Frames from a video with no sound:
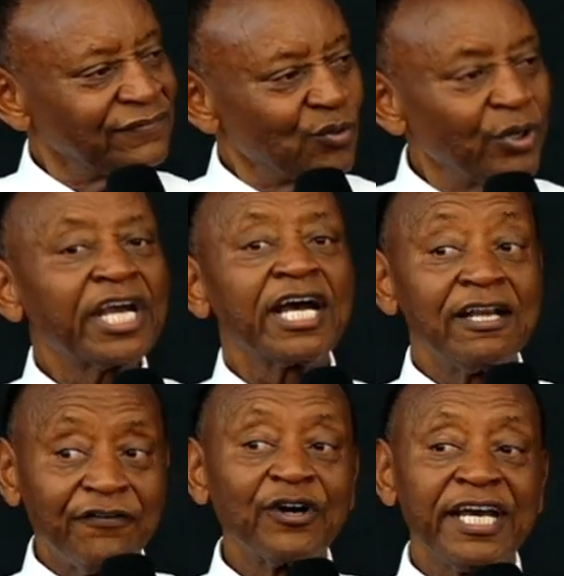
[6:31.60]
We can
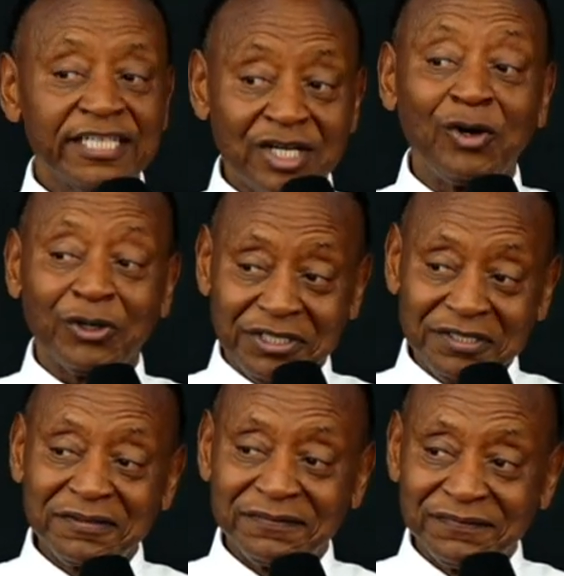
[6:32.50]
forget God.
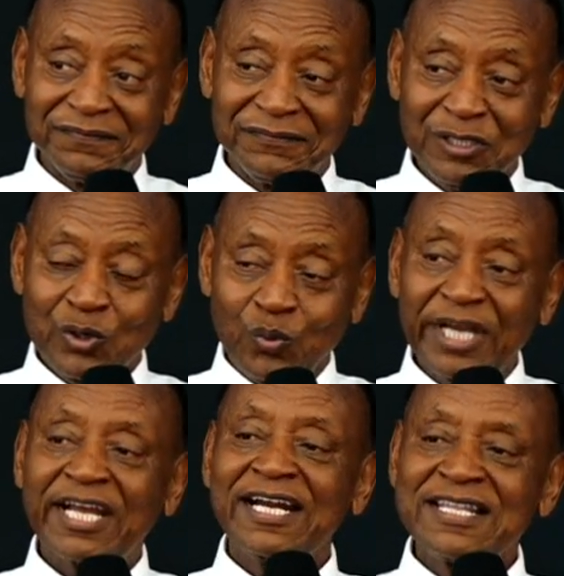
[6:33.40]
We
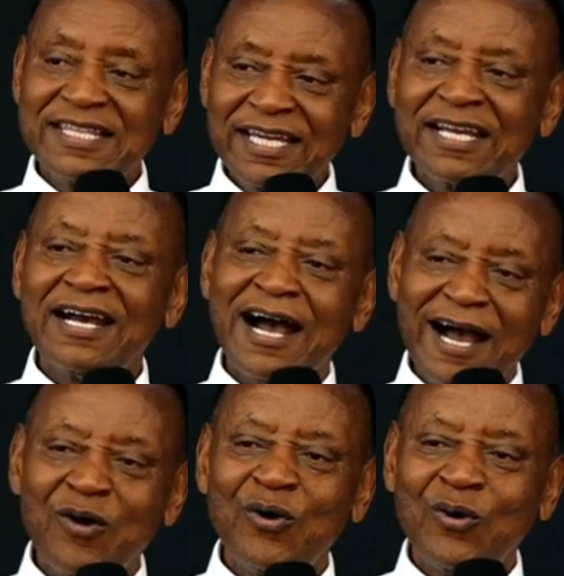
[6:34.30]
can think
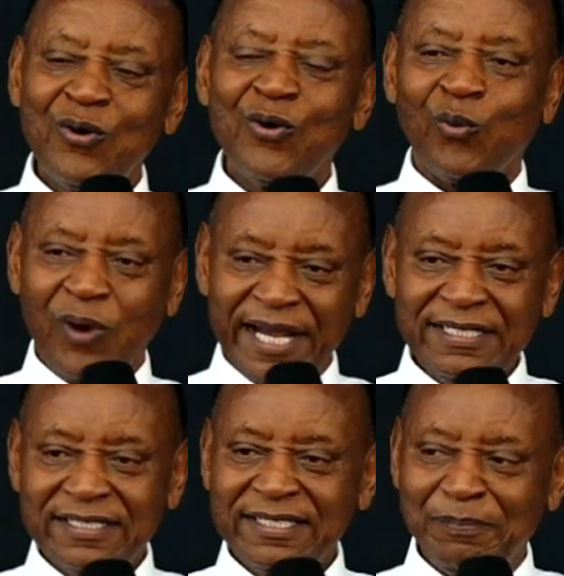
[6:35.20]
how
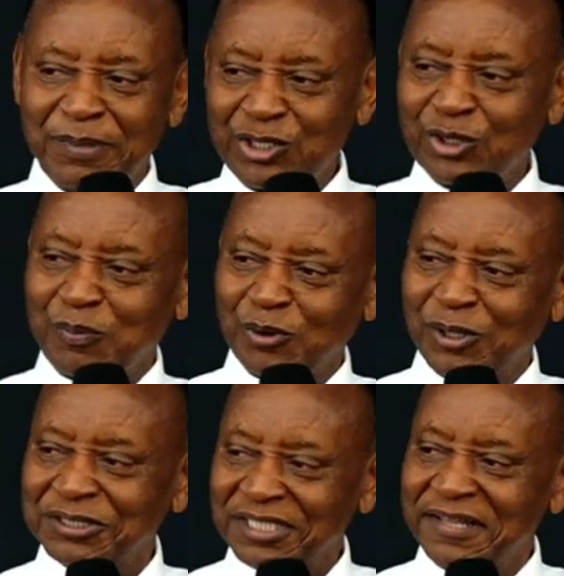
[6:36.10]
wise the bishop
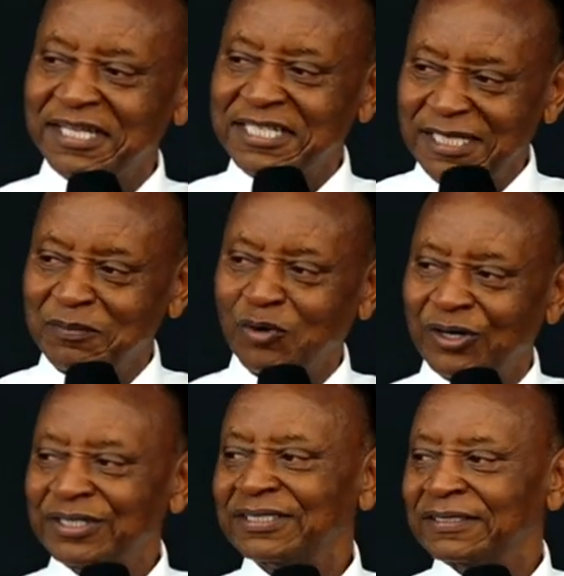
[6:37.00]
was and the team
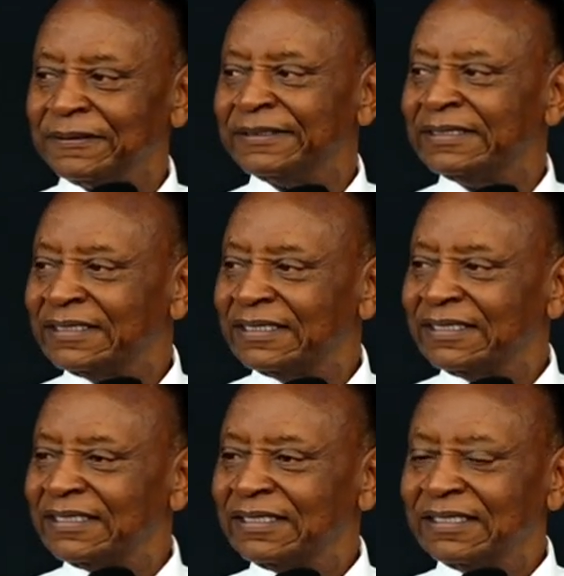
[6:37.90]
was
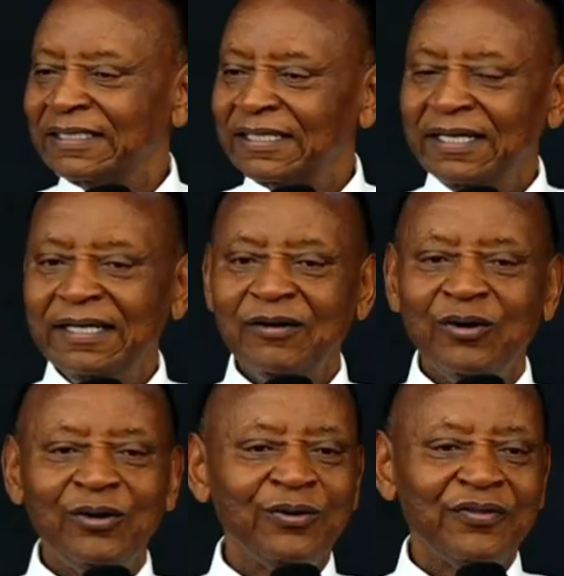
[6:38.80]
Eh?
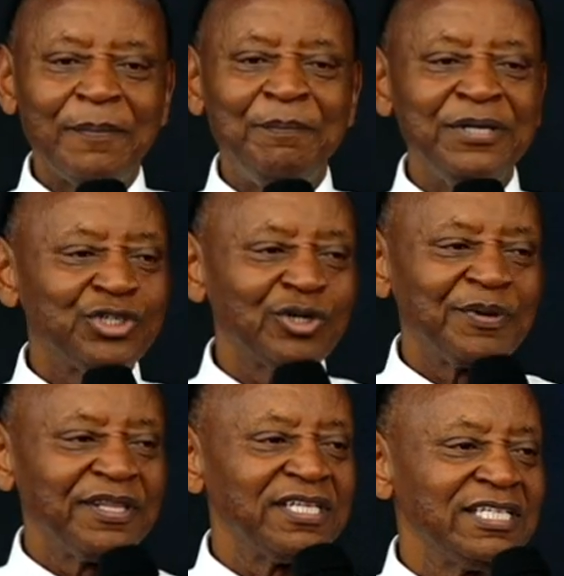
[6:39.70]
Oh, the bishop
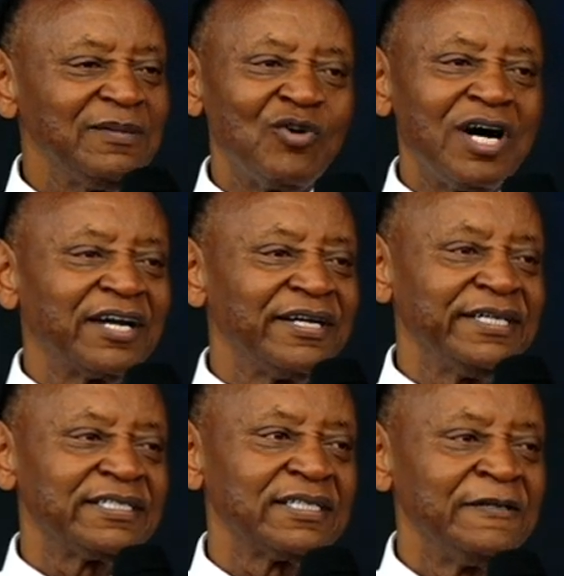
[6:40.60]
and the team were
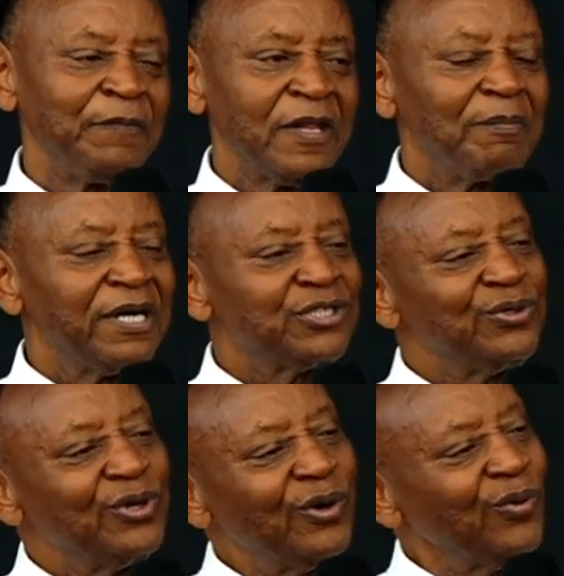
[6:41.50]
great. But you
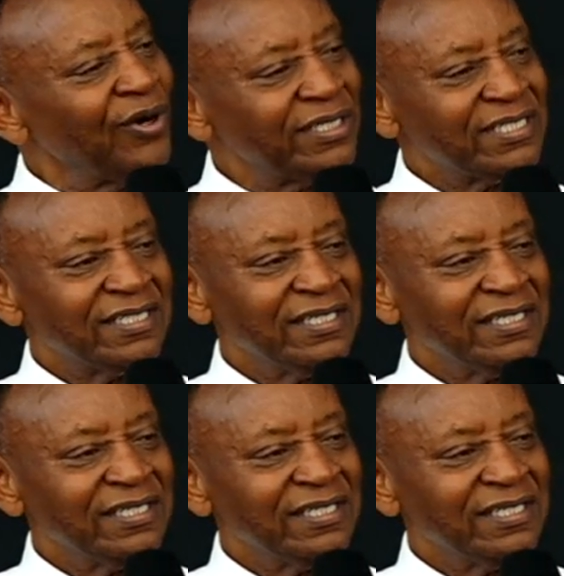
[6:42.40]
know what?